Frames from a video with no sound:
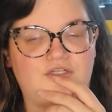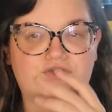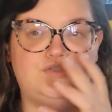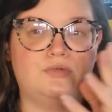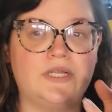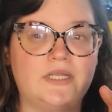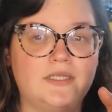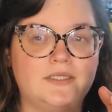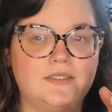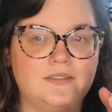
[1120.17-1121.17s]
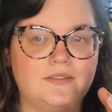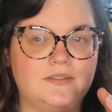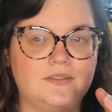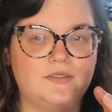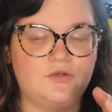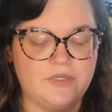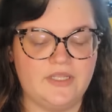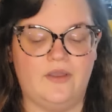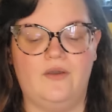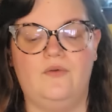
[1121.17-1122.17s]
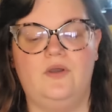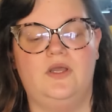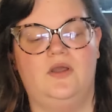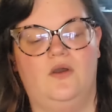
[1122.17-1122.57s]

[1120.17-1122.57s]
trick Nariko